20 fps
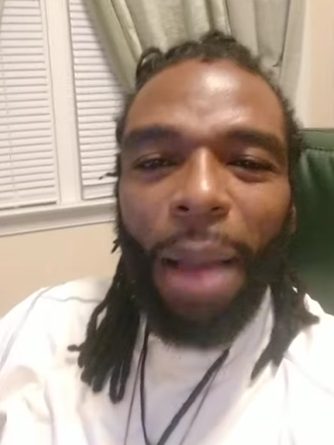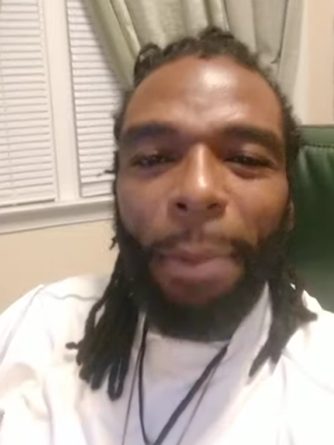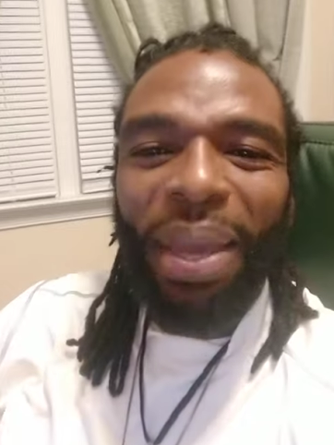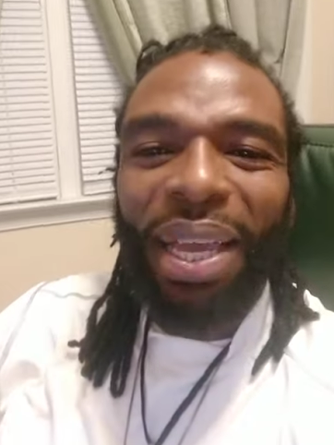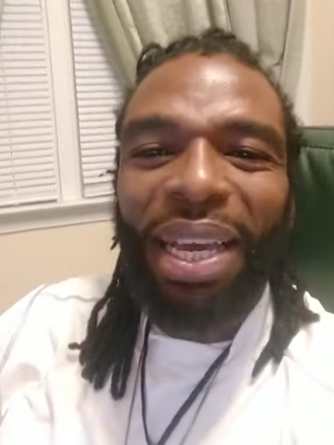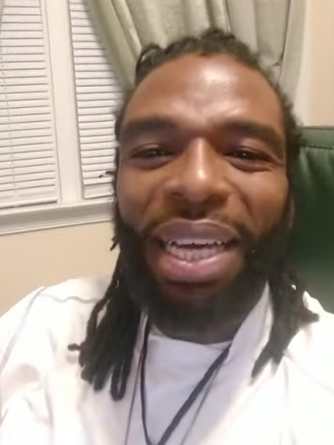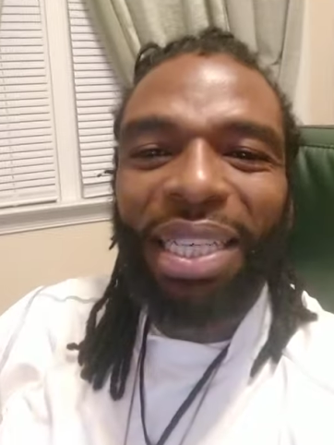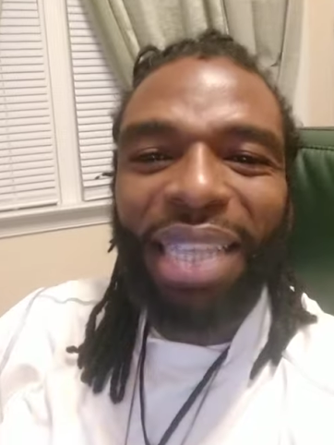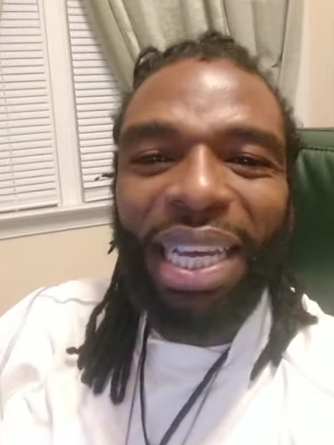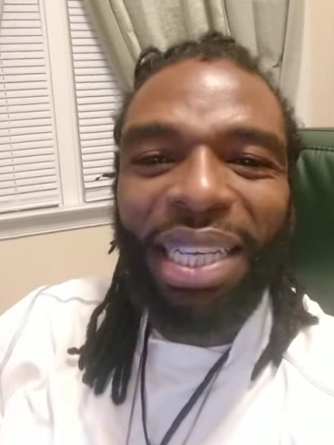
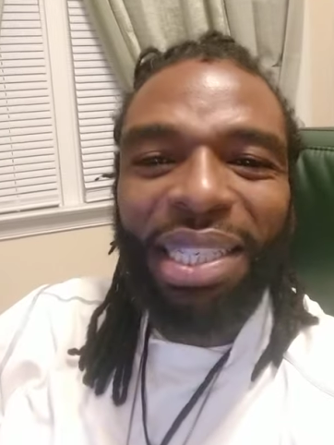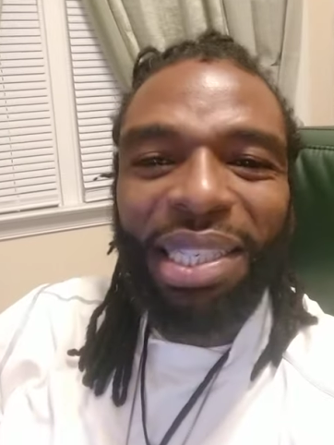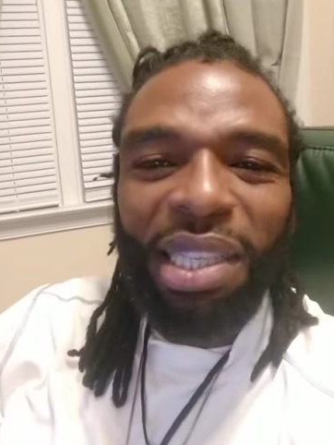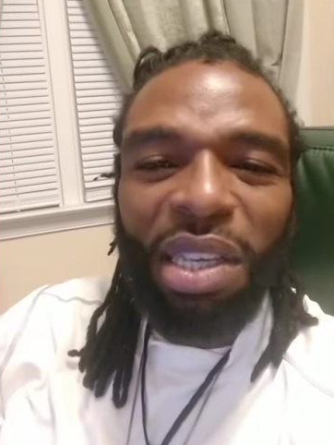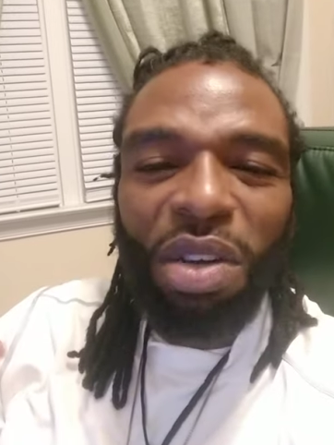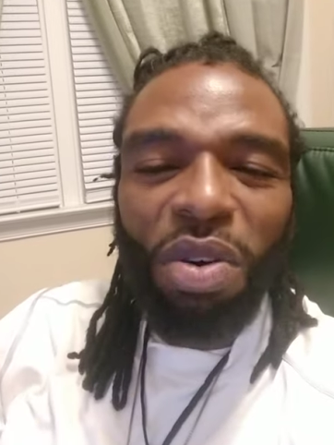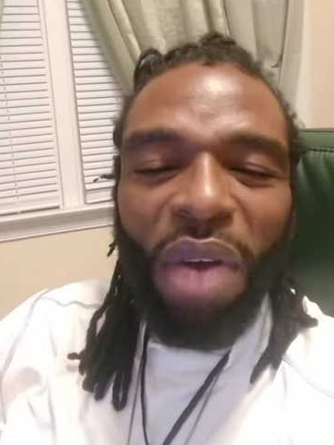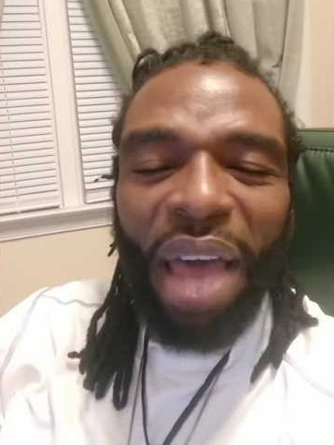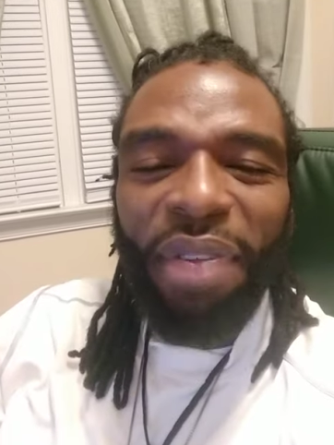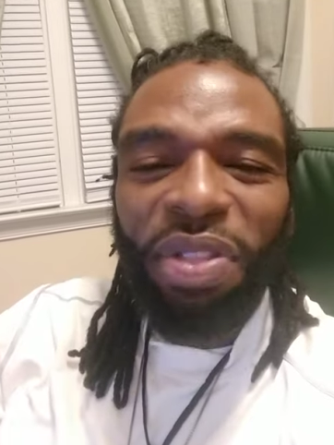because they
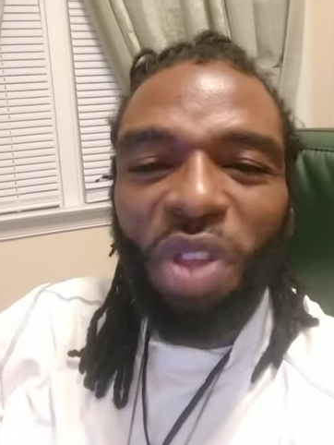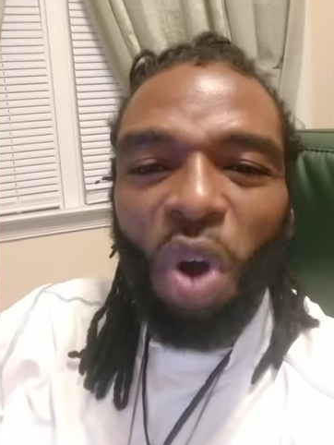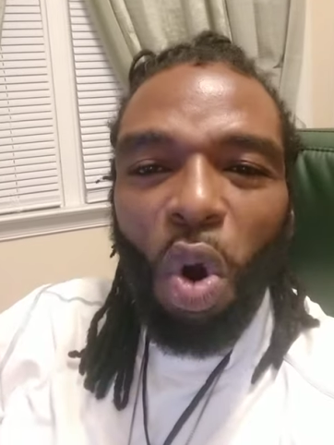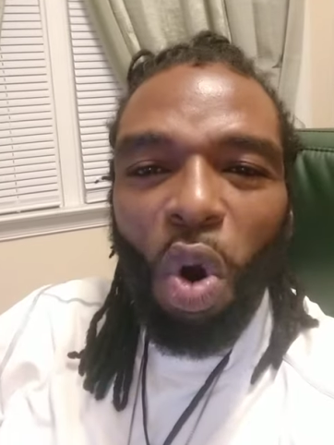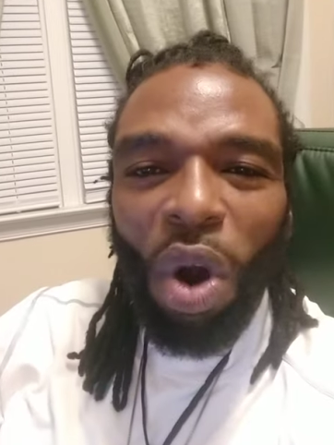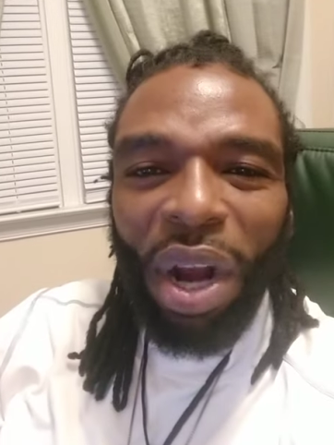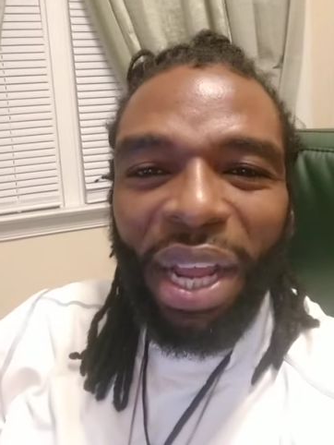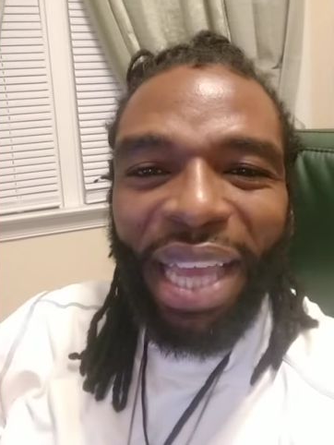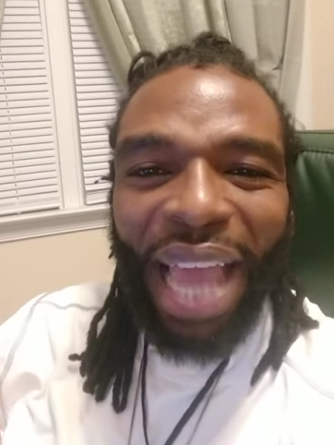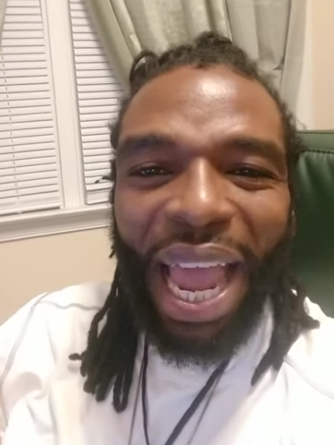still have the
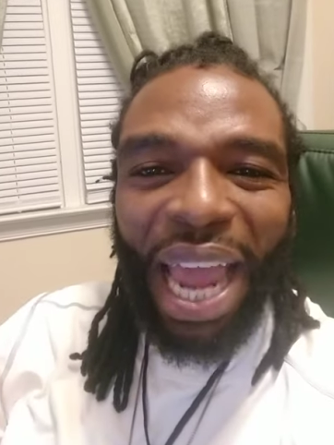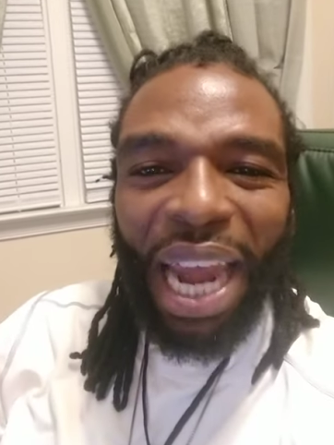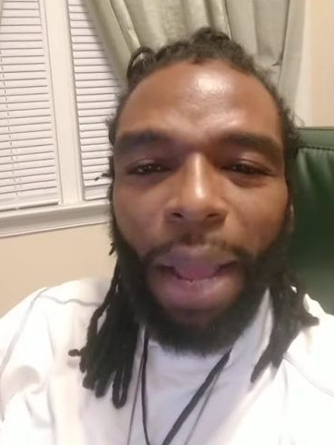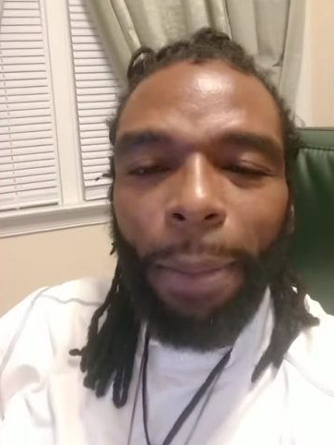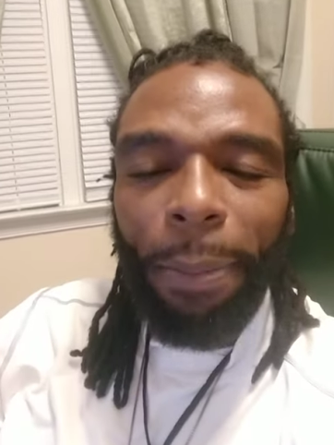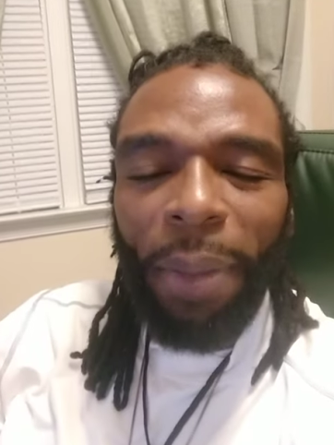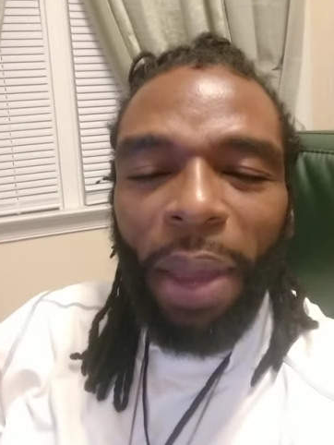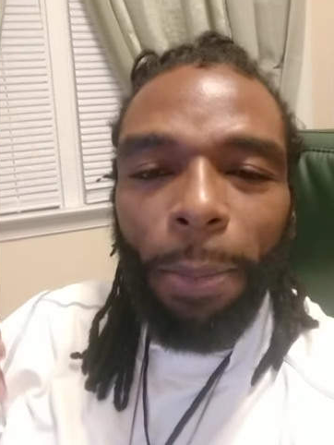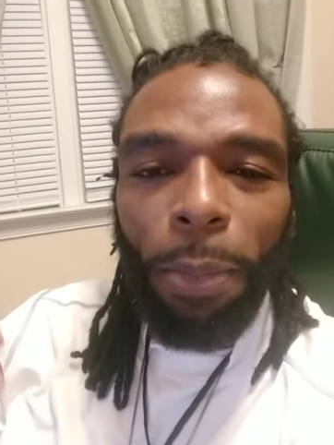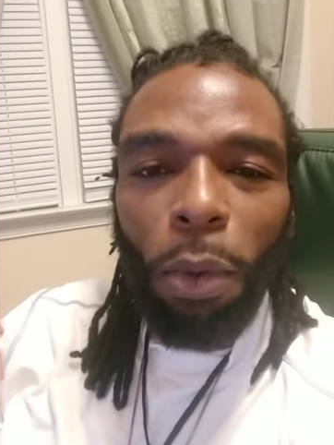
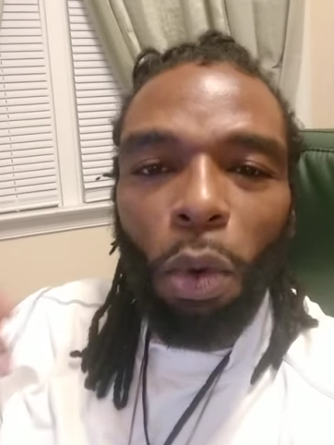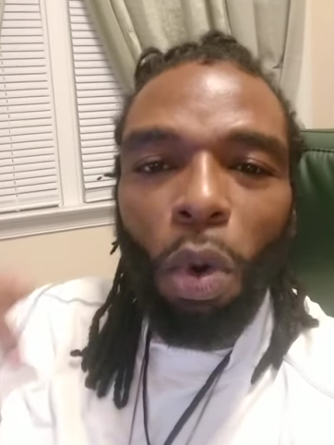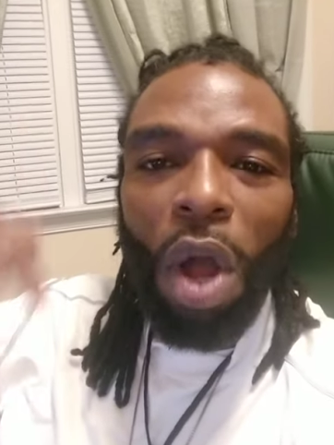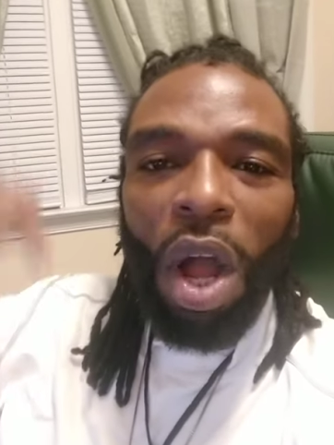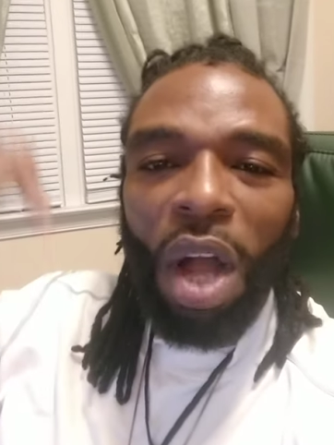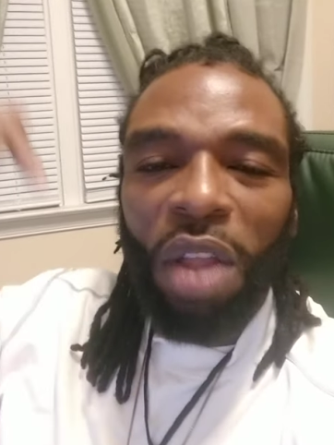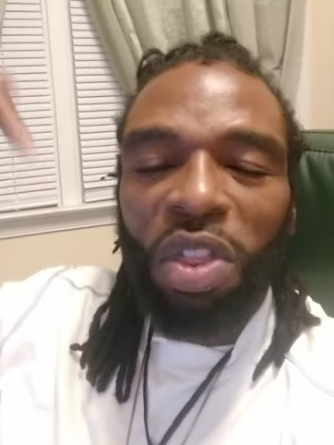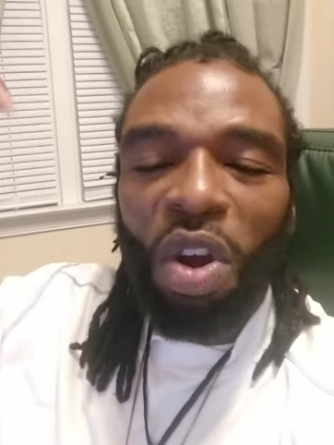organic people,